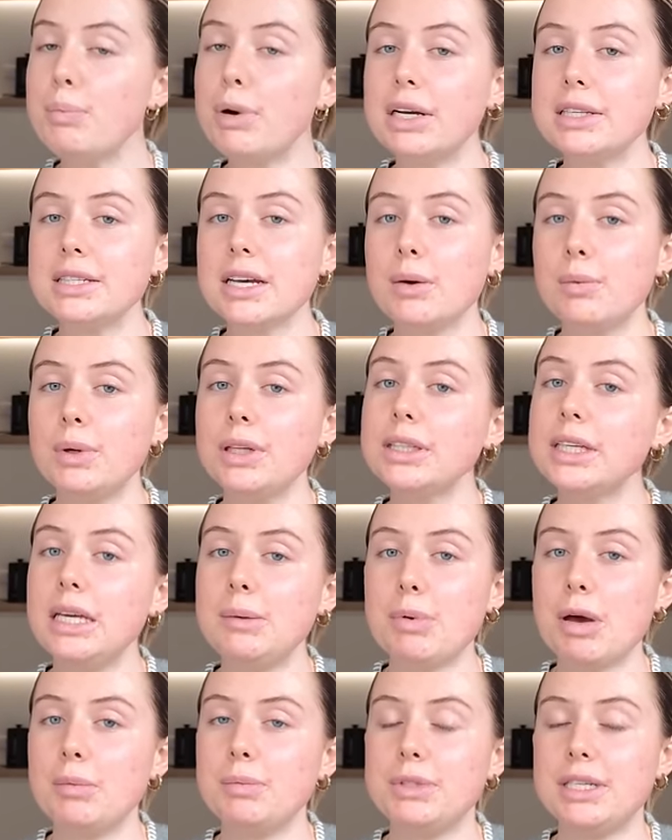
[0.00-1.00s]
But I will
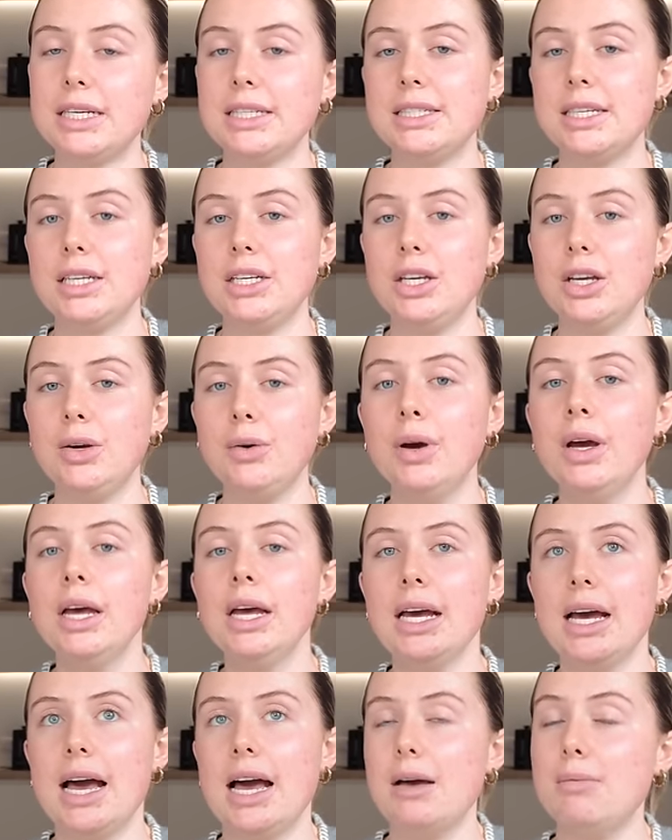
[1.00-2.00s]
keep updating you
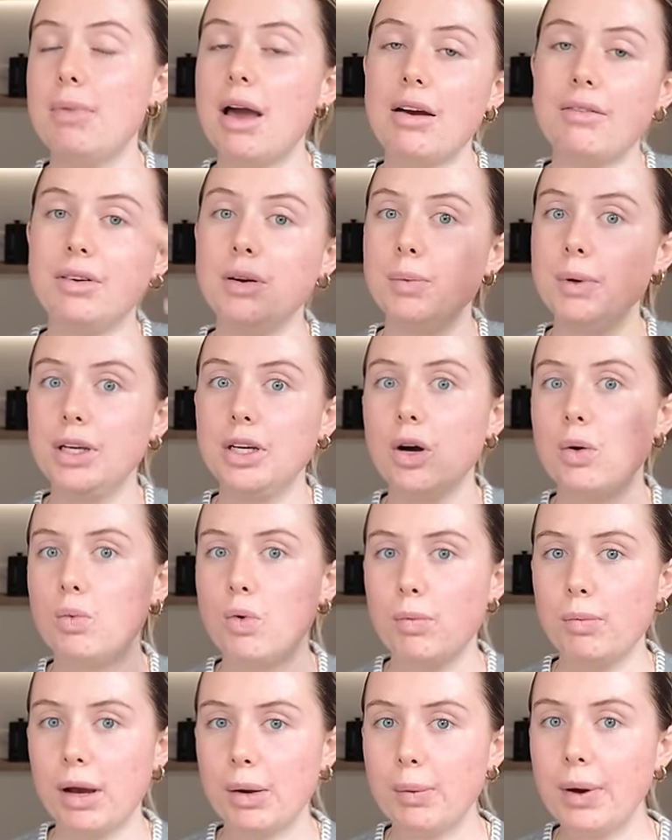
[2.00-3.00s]
um, every week
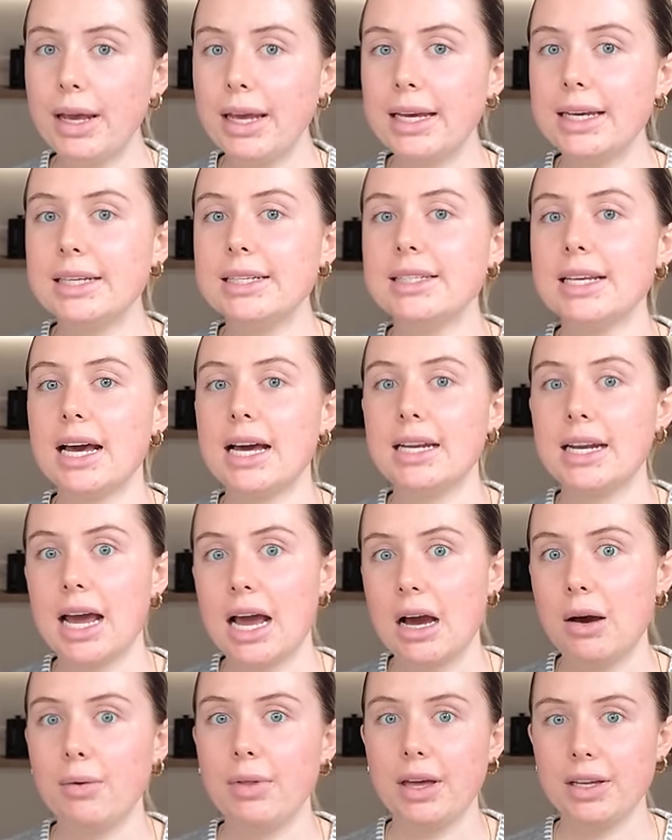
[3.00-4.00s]
on what my weight is and
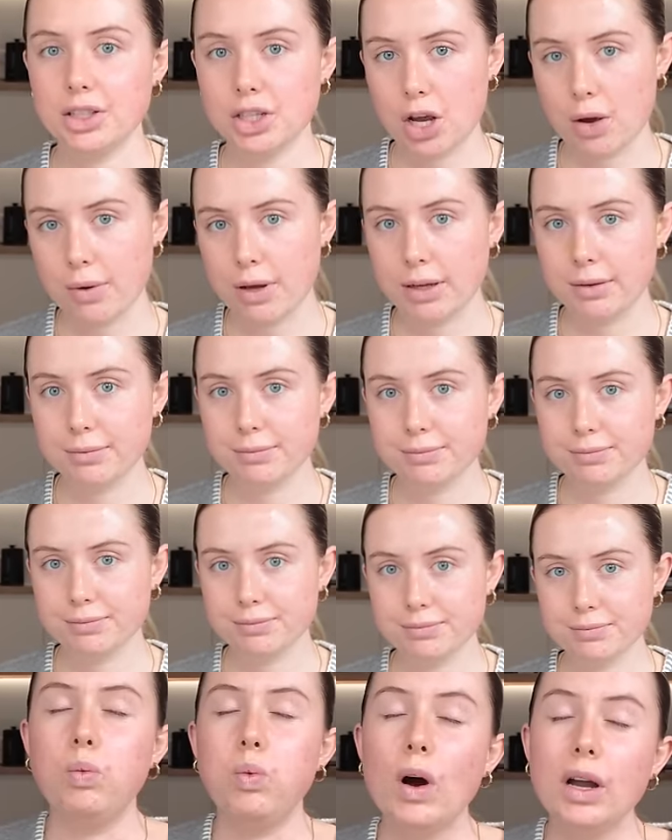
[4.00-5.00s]
how that's going.
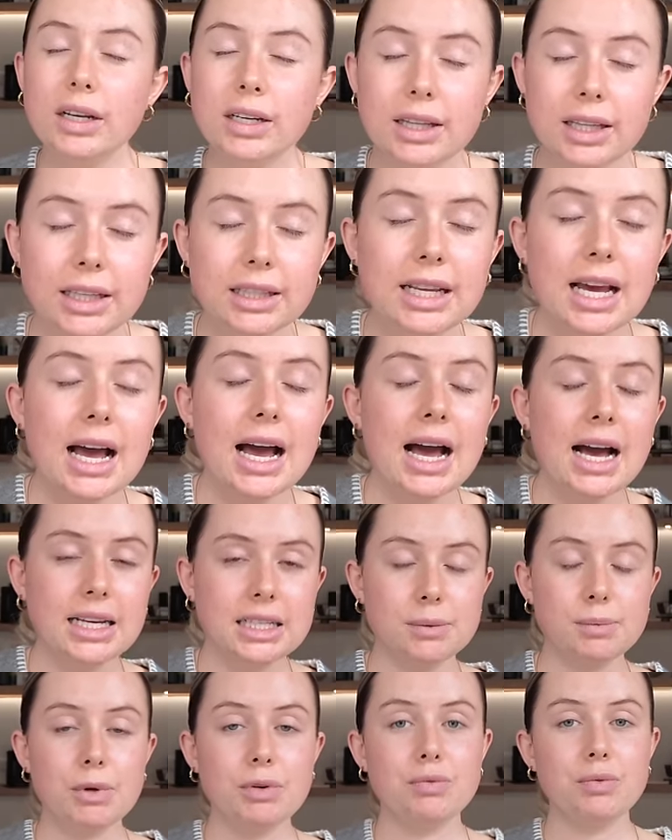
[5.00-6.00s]
One thing that
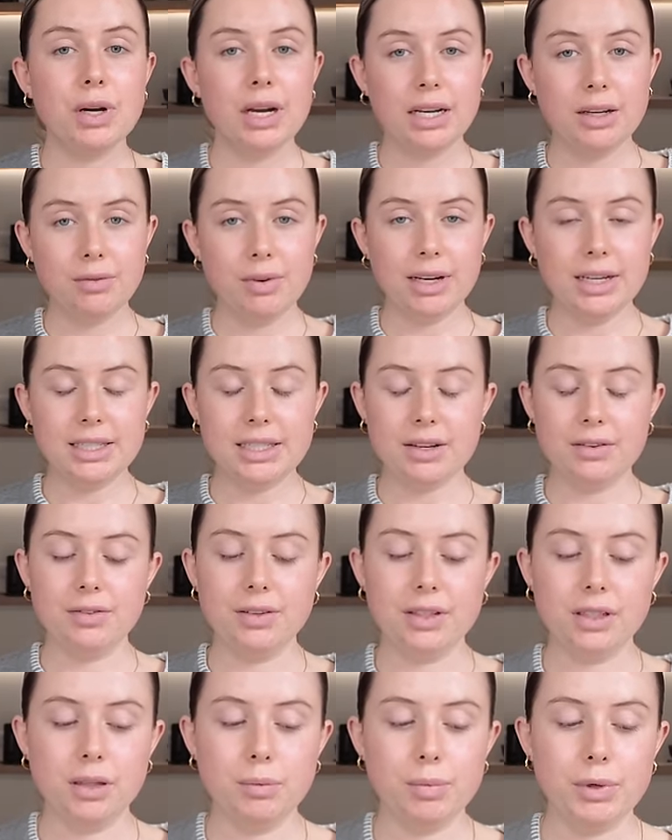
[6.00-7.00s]
has been really, really
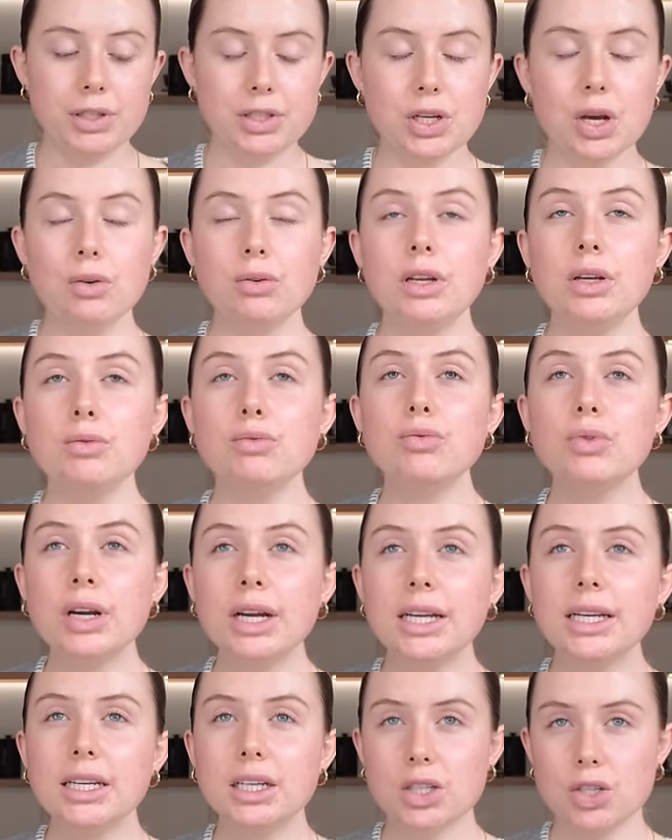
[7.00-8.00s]
difficult, but it's only
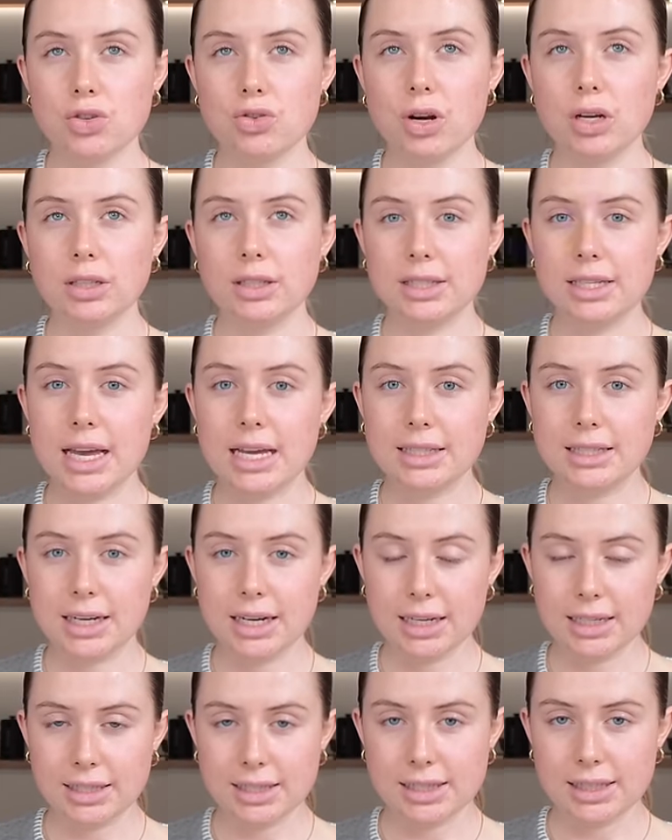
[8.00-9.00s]
really a struggle
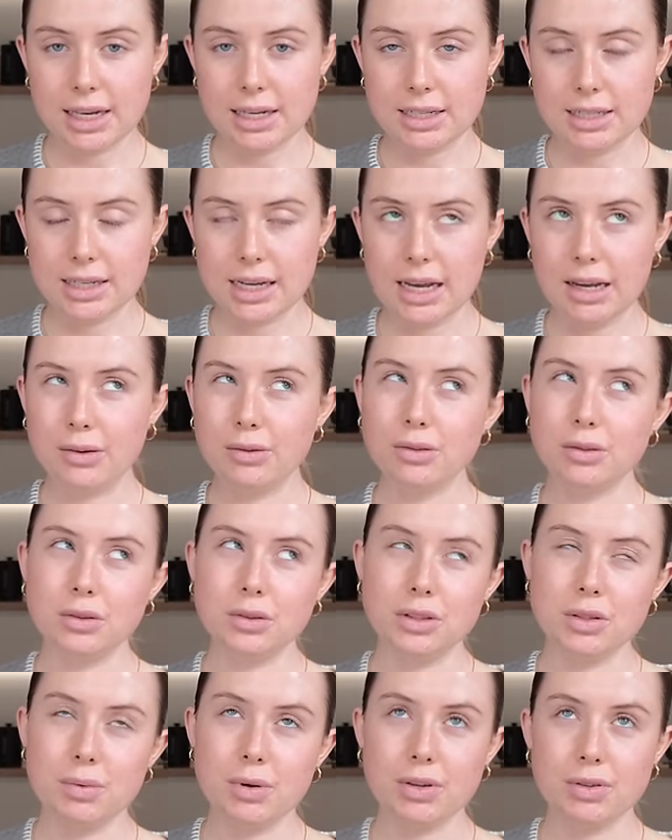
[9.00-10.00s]
Saturday and Sunday,
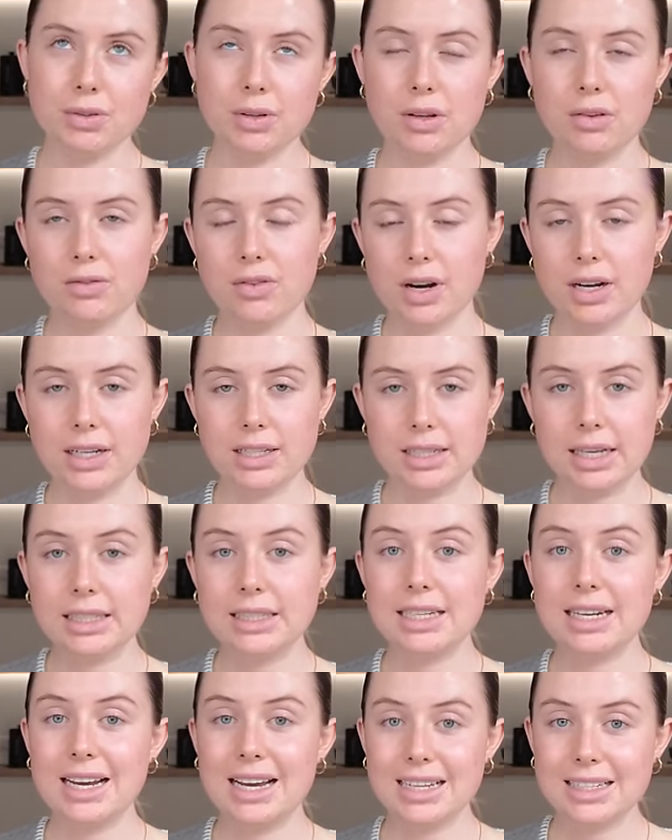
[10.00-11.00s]
or to be honest with you, Friday,
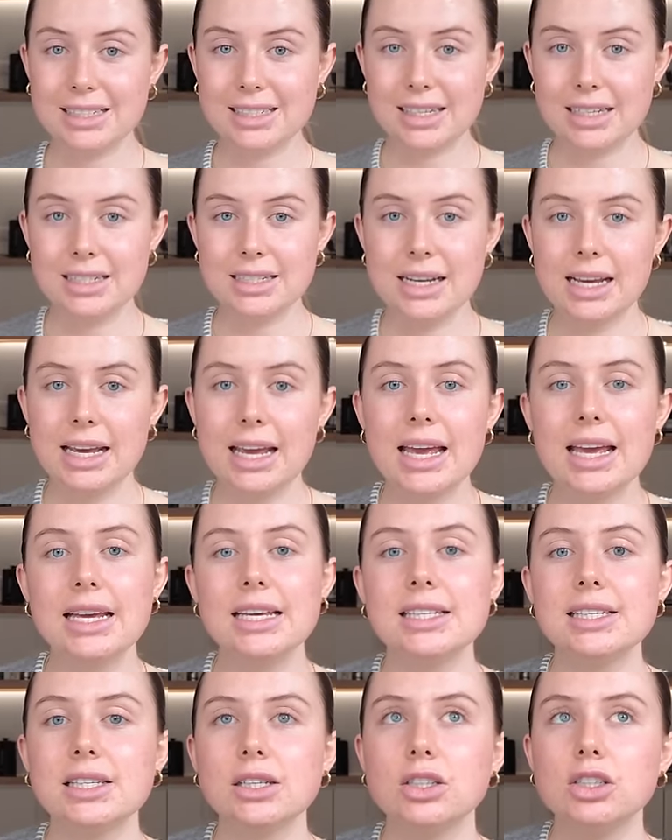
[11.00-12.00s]
Saturday, and Sunday,
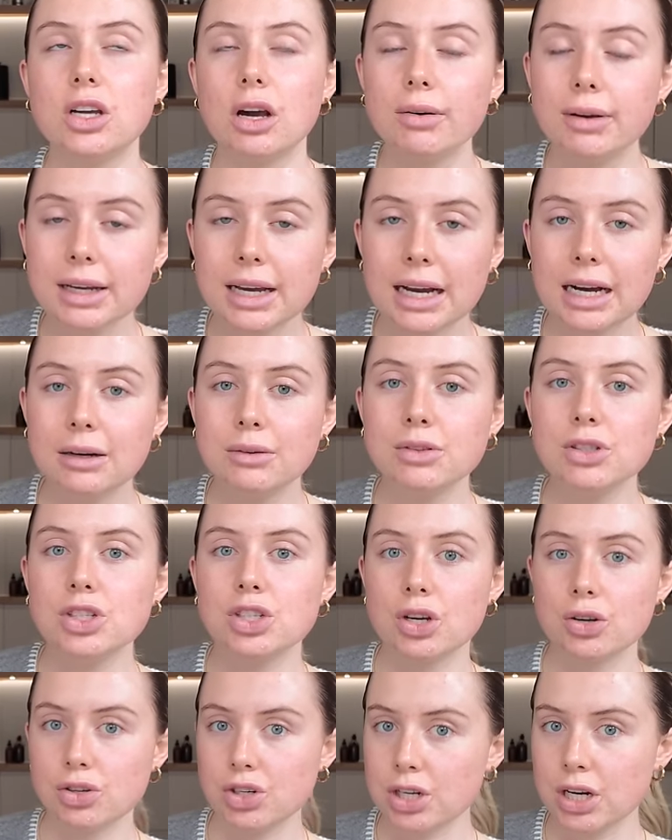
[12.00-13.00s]
is going out,
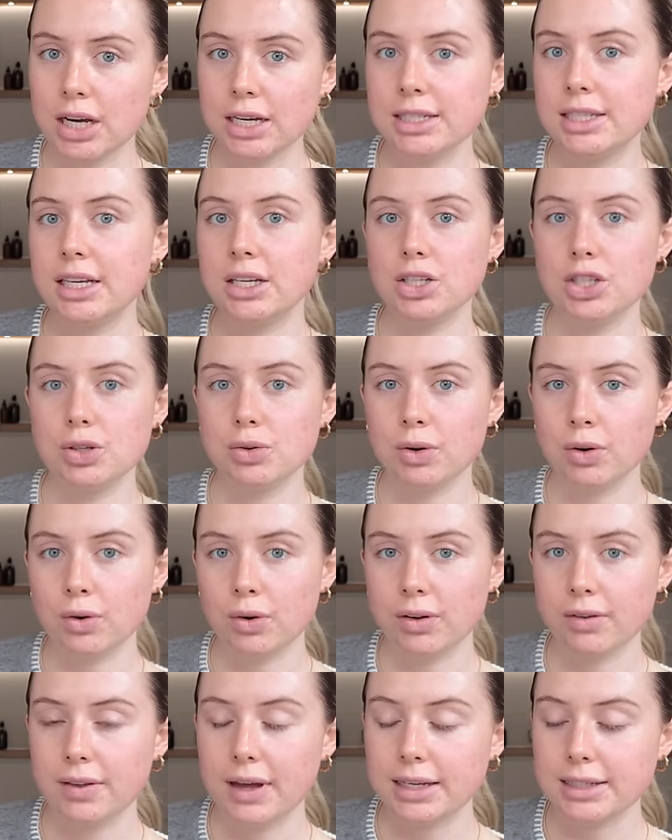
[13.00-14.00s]
socializing, doing
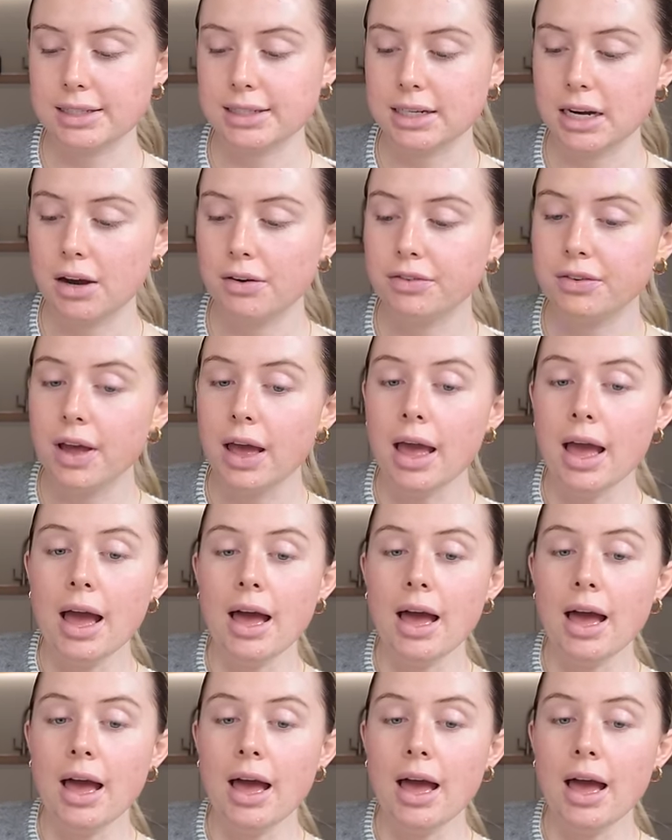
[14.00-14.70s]
all of that stuff.